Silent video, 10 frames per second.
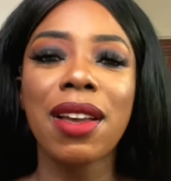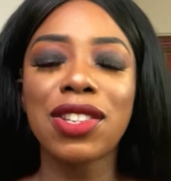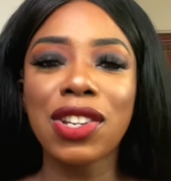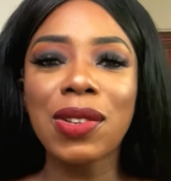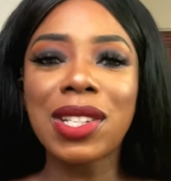
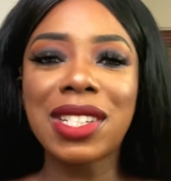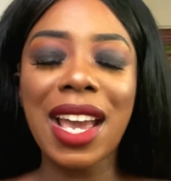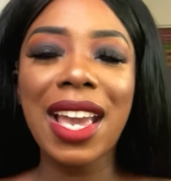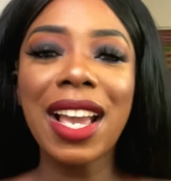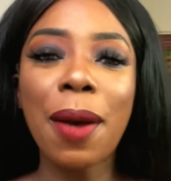So
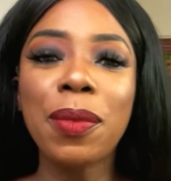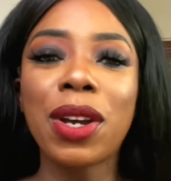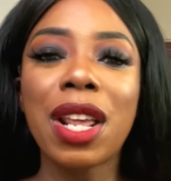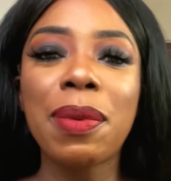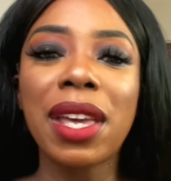today I'm
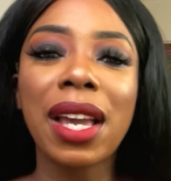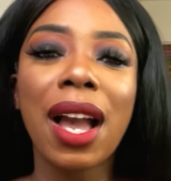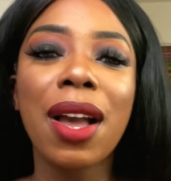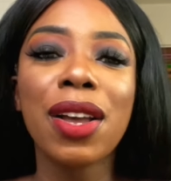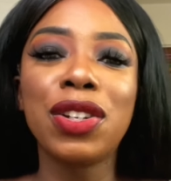going to be
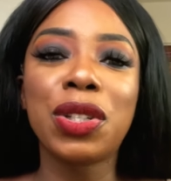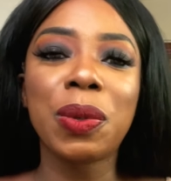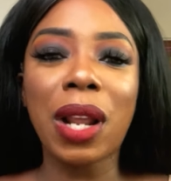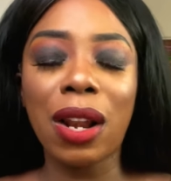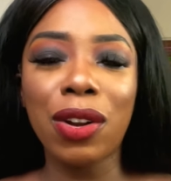
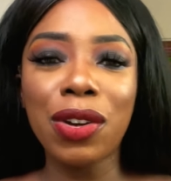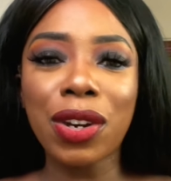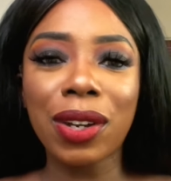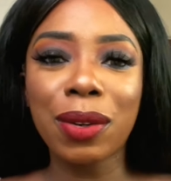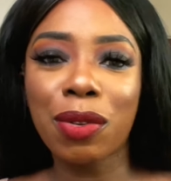doing a
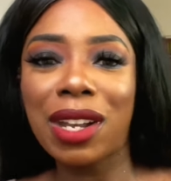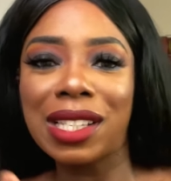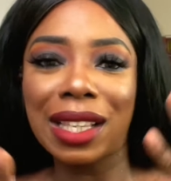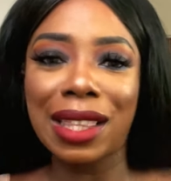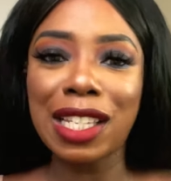look,
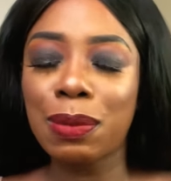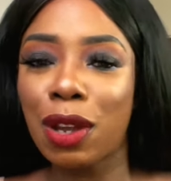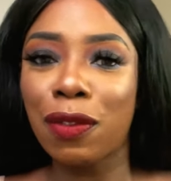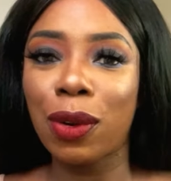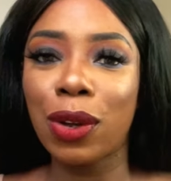creating this
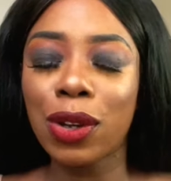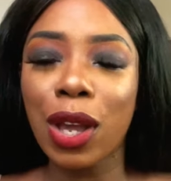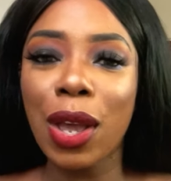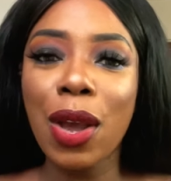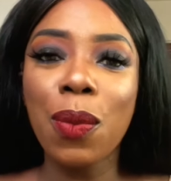beautiful look
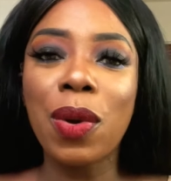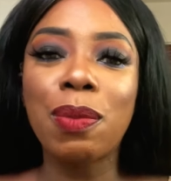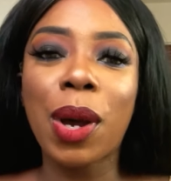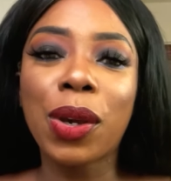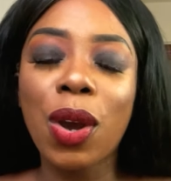with
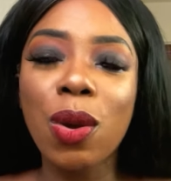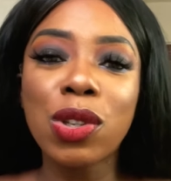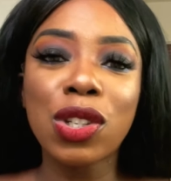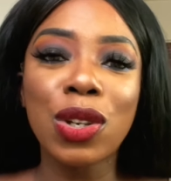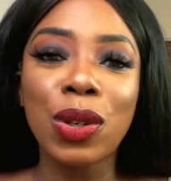my
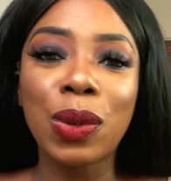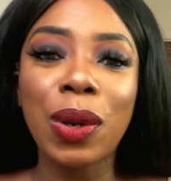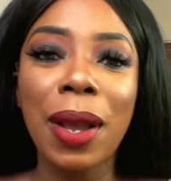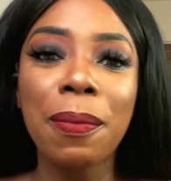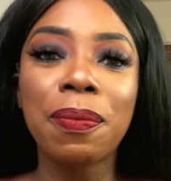
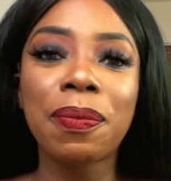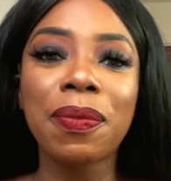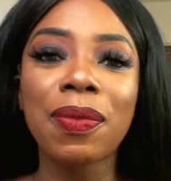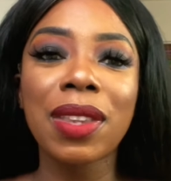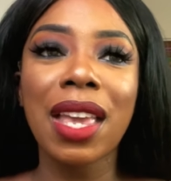go-to
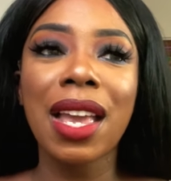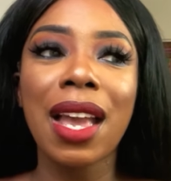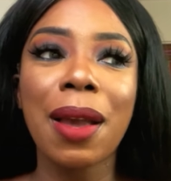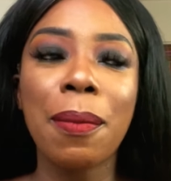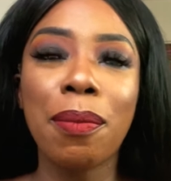
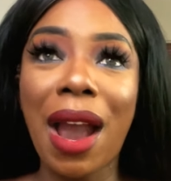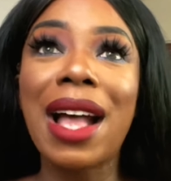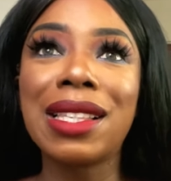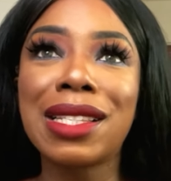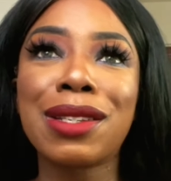
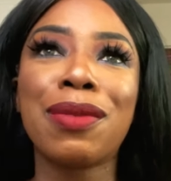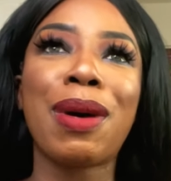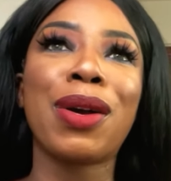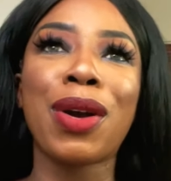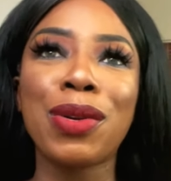brands,
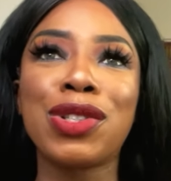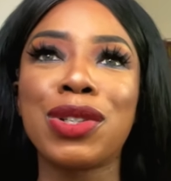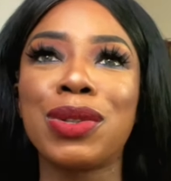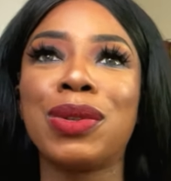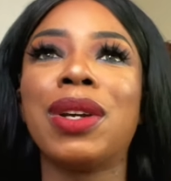my
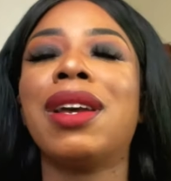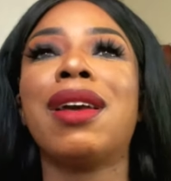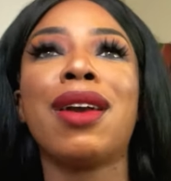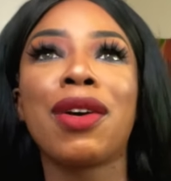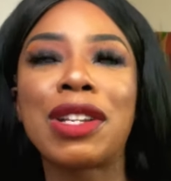go-to
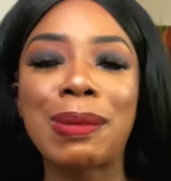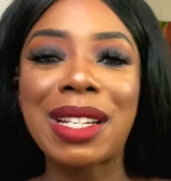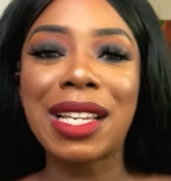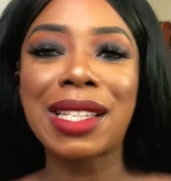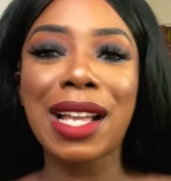
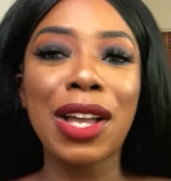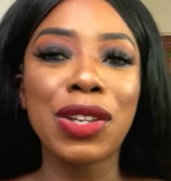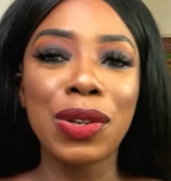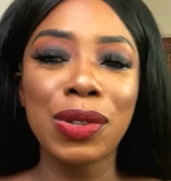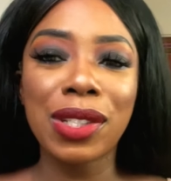cosmetics that I
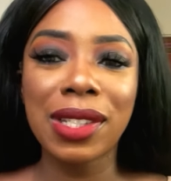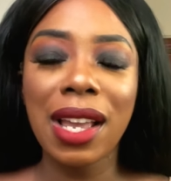use.